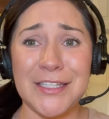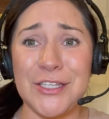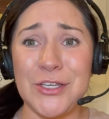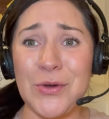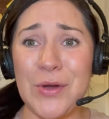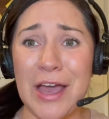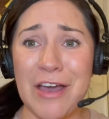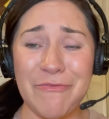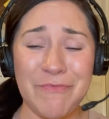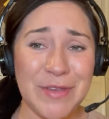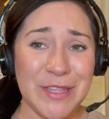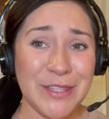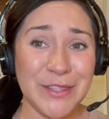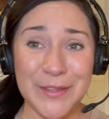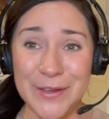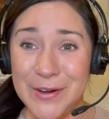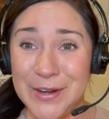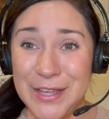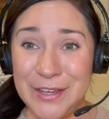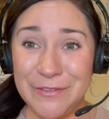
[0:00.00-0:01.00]
who have been
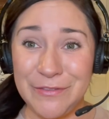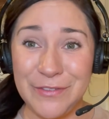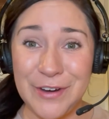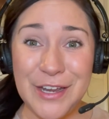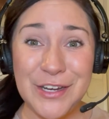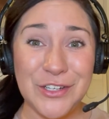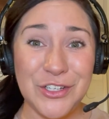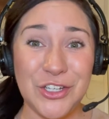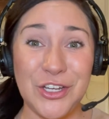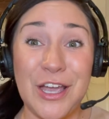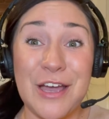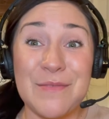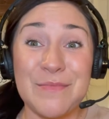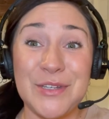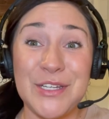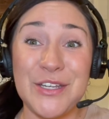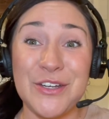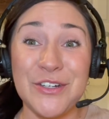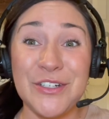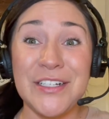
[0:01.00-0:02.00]
learning French come
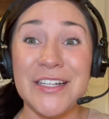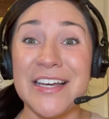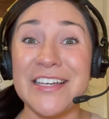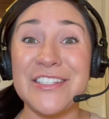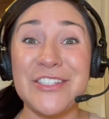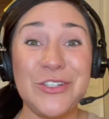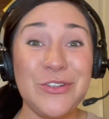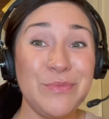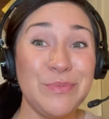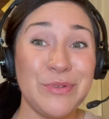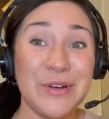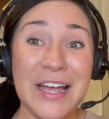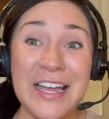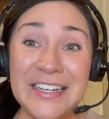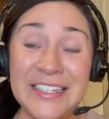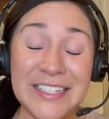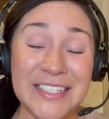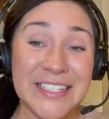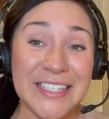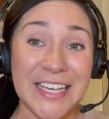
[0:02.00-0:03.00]
to your class to
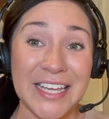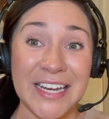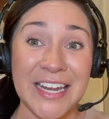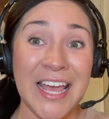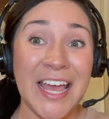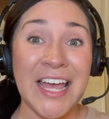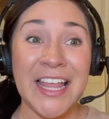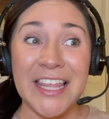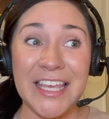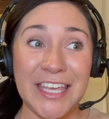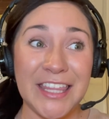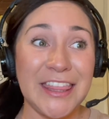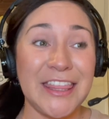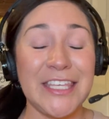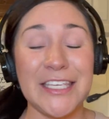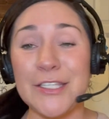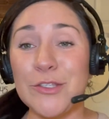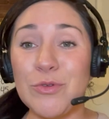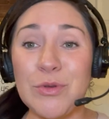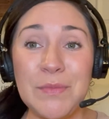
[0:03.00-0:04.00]
practice it. Like
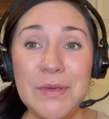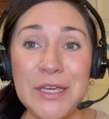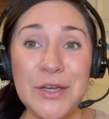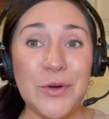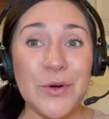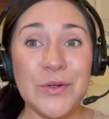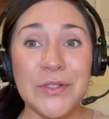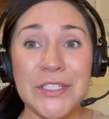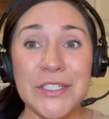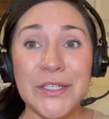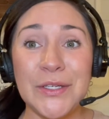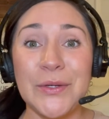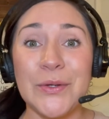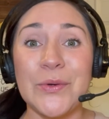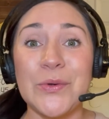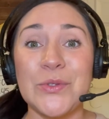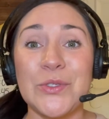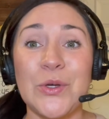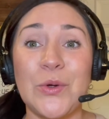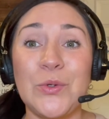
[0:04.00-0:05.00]
this would be cool
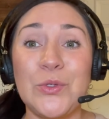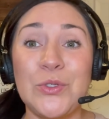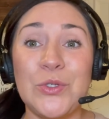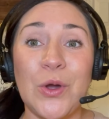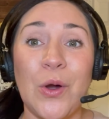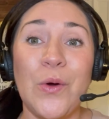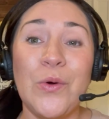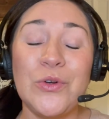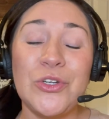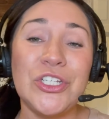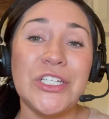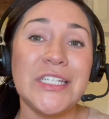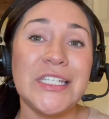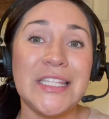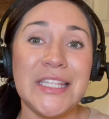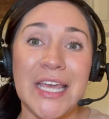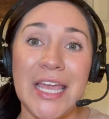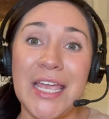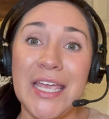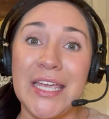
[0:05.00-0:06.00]
too. So don't
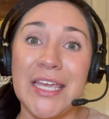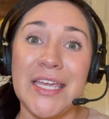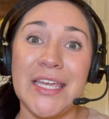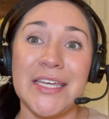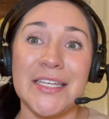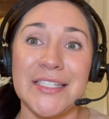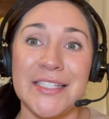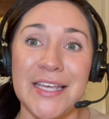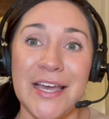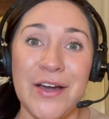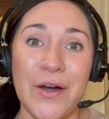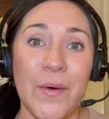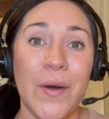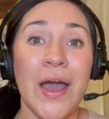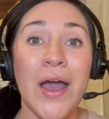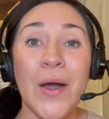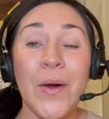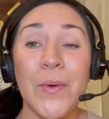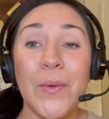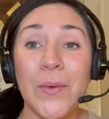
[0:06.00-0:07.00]
just think ESL.
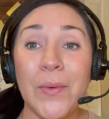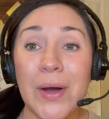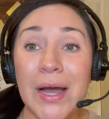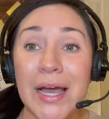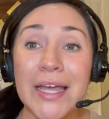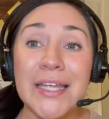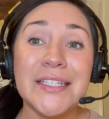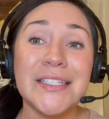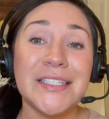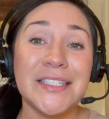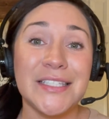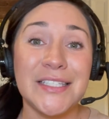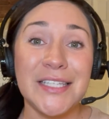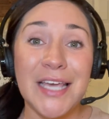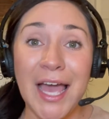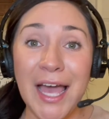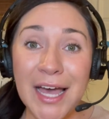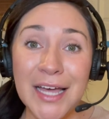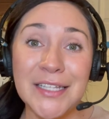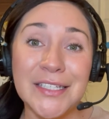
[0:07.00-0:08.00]
What
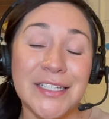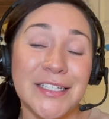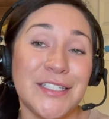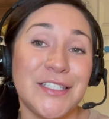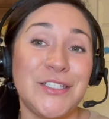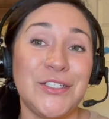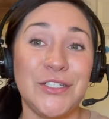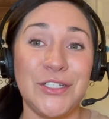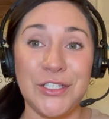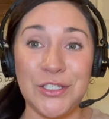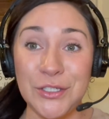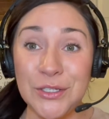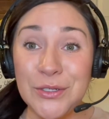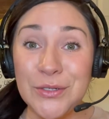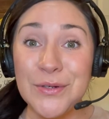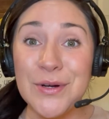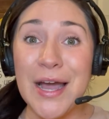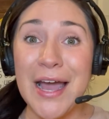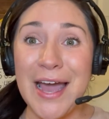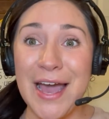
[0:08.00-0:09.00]
talents do
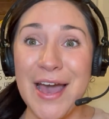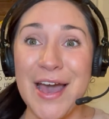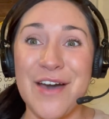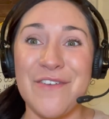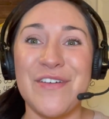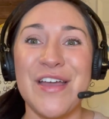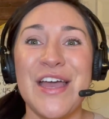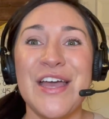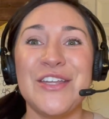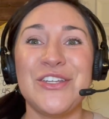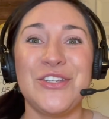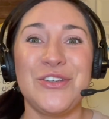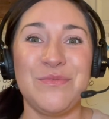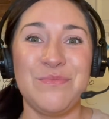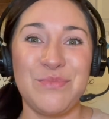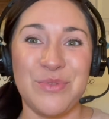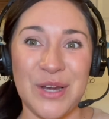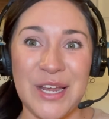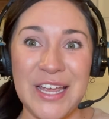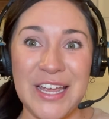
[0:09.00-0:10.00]
you have to
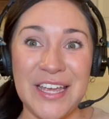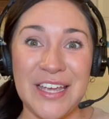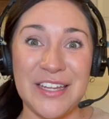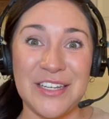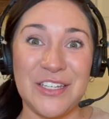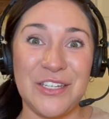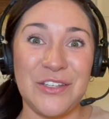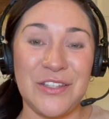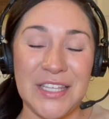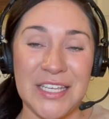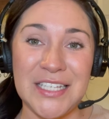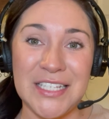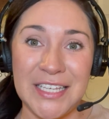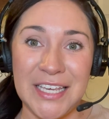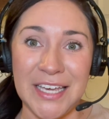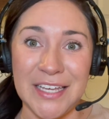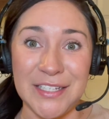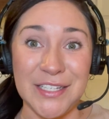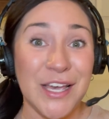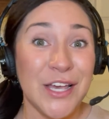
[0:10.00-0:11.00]
bring to these
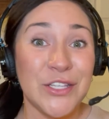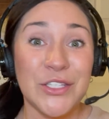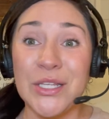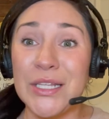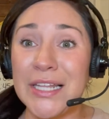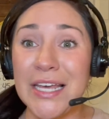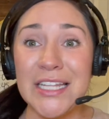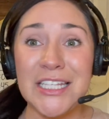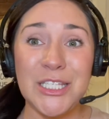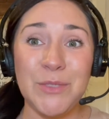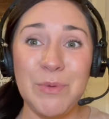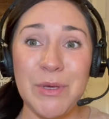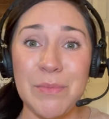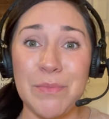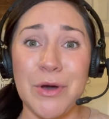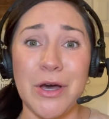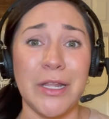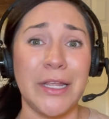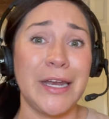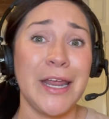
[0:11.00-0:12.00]
kids? So let's
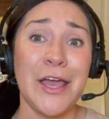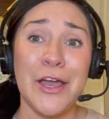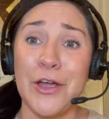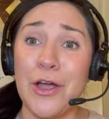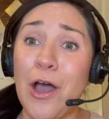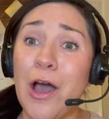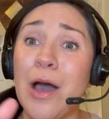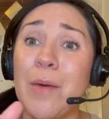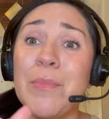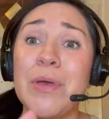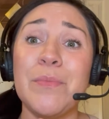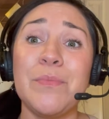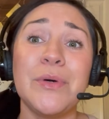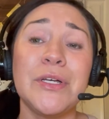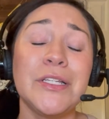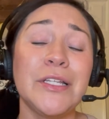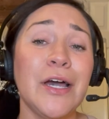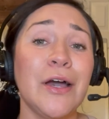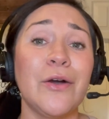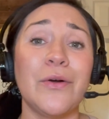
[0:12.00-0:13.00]
spitball it. Comment
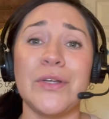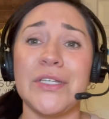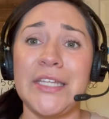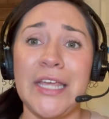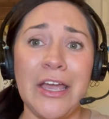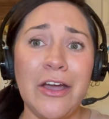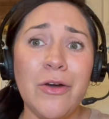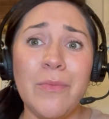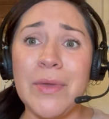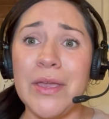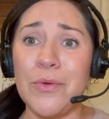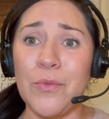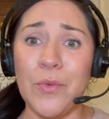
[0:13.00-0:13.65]
below. Tell me